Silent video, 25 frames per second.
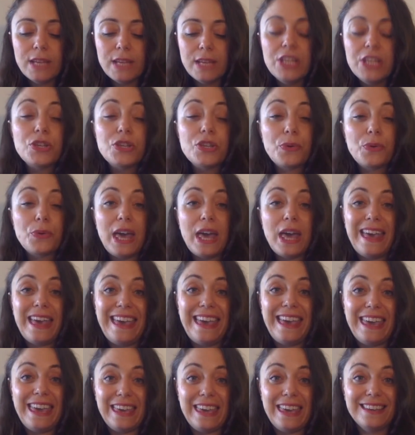it's
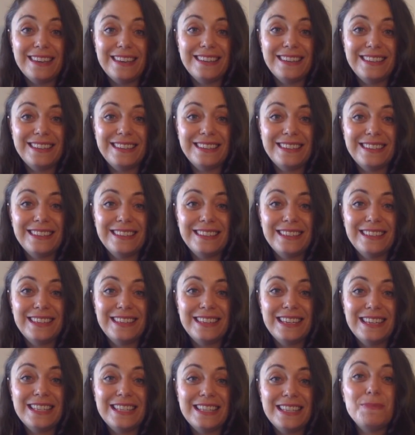okay
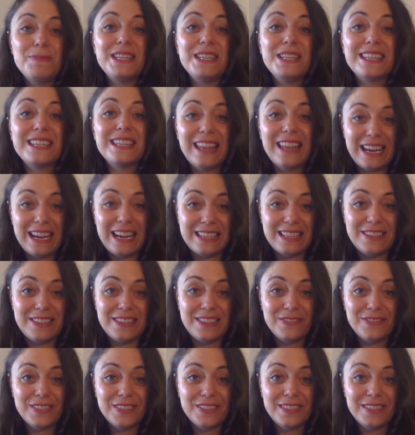to be
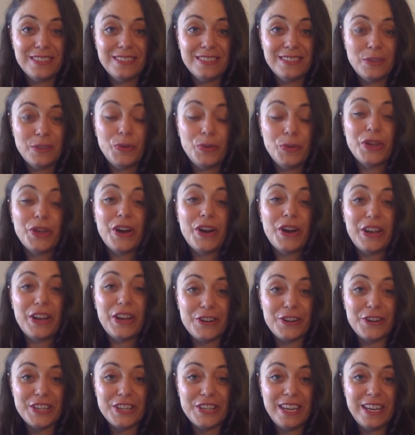selective with our
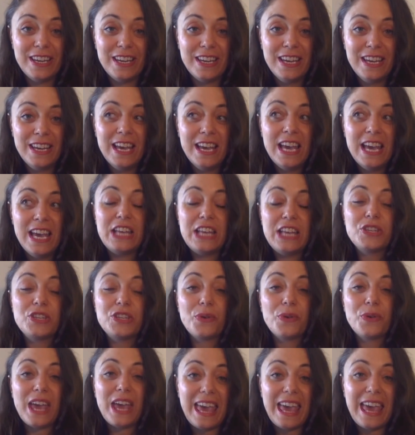energy. It's
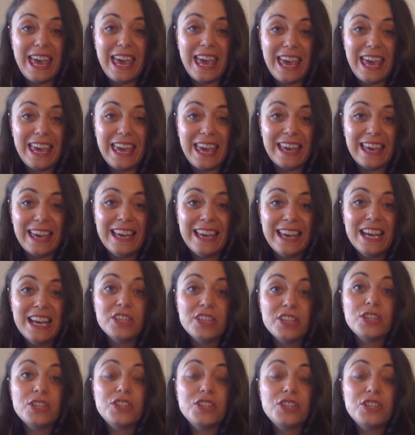okay
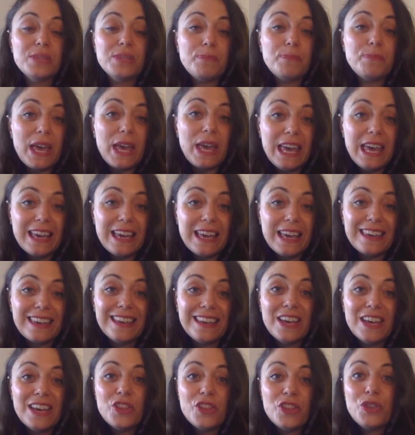to just
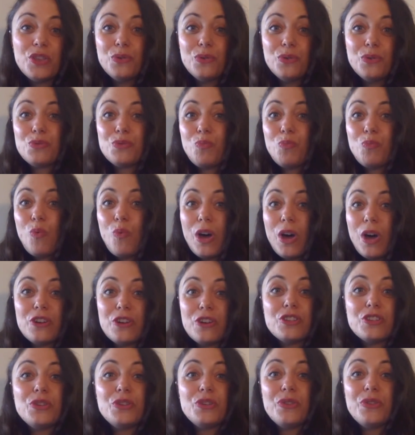pick those one
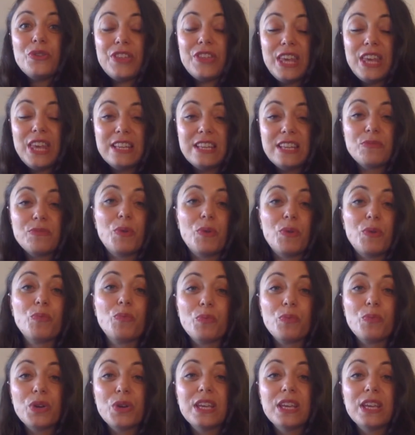or two things that we
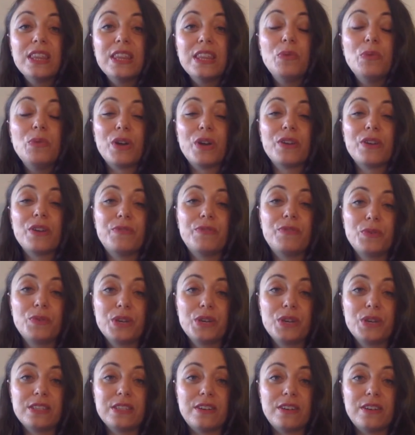really want to
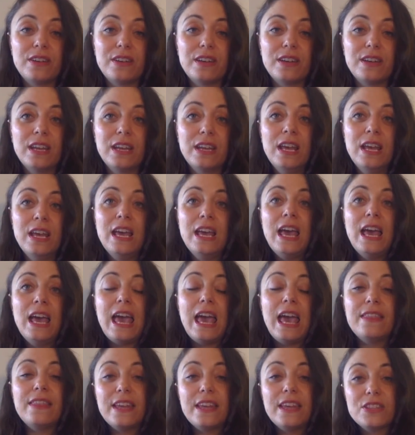focus on.
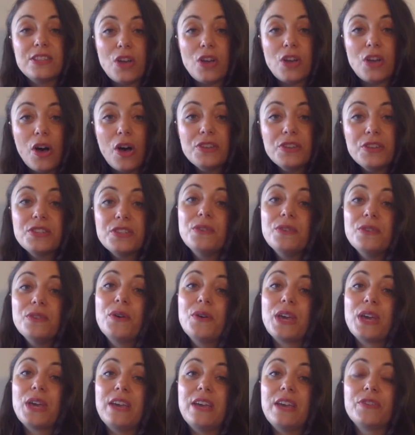And that it's also
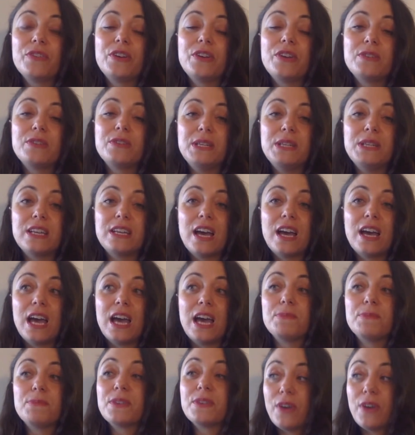okay for there to be
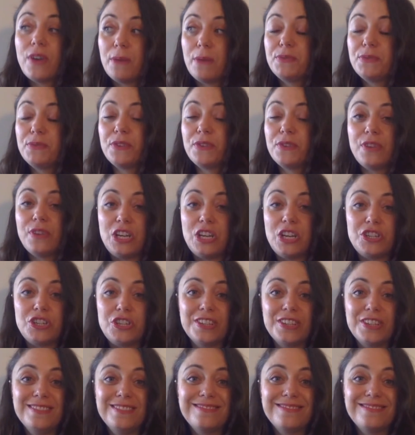times of
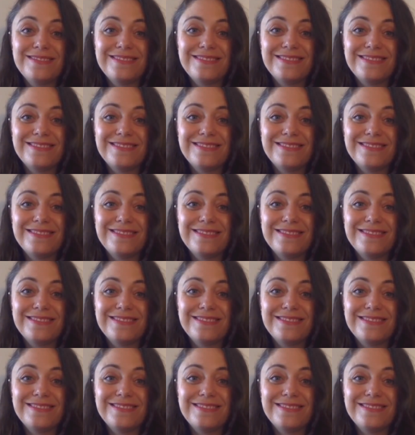observation,